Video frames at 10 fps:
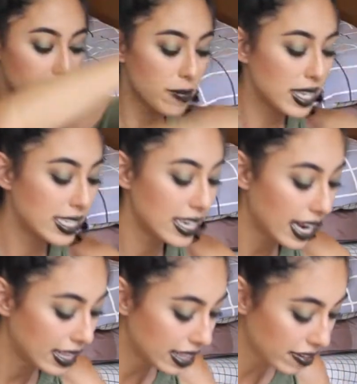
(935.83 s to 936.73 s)
from the city
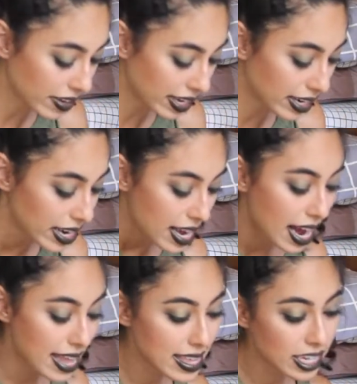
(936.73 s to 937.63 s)
I live in.
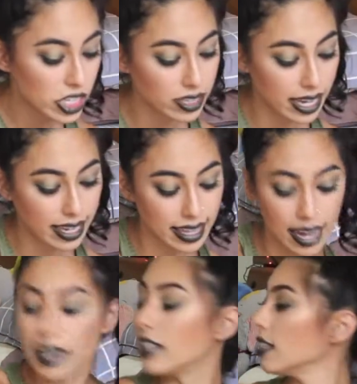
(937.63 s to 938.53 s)
I think she'll like that a